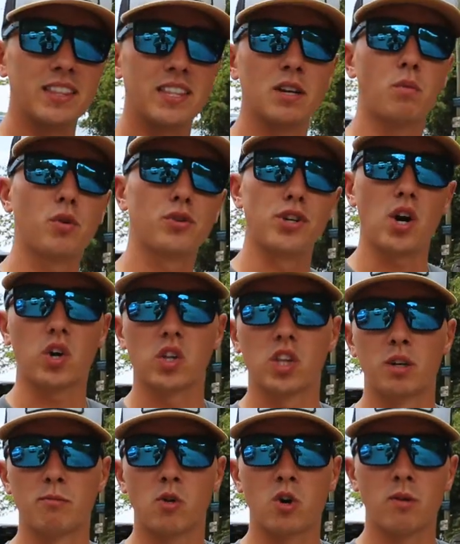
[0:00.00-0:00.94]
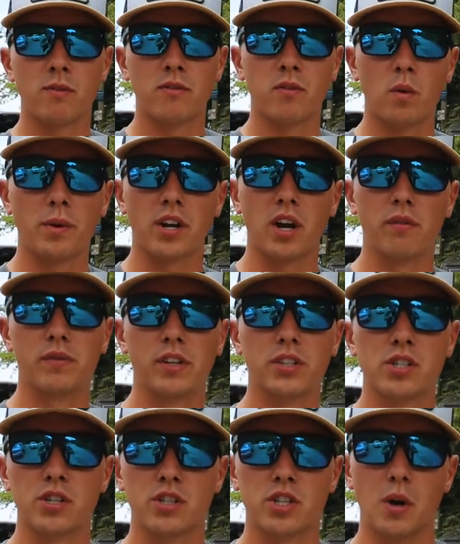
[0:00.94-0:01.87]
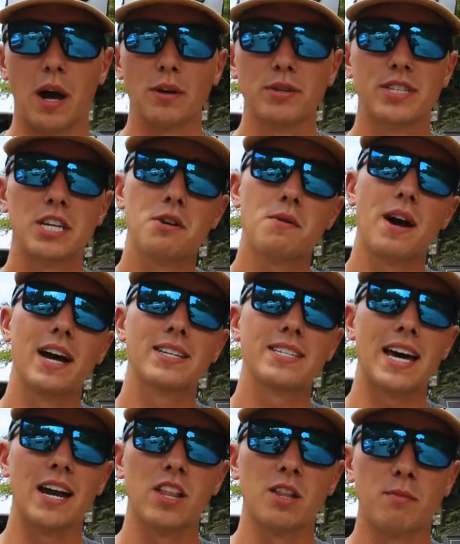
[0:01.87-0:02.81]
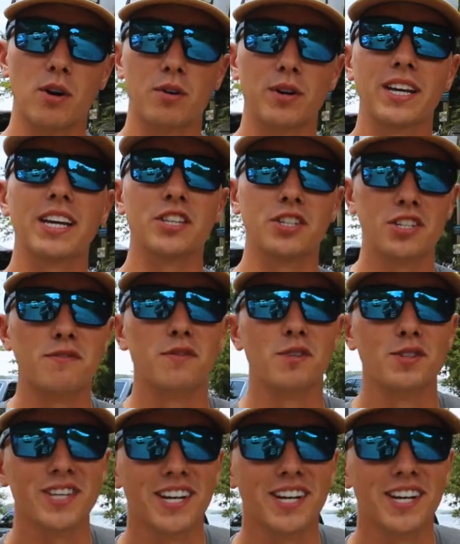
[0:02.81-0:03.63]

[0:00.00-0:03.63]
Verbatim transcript: and then we'll talk a little more before we go fishing. So I'll see you guys out on the boat in just a few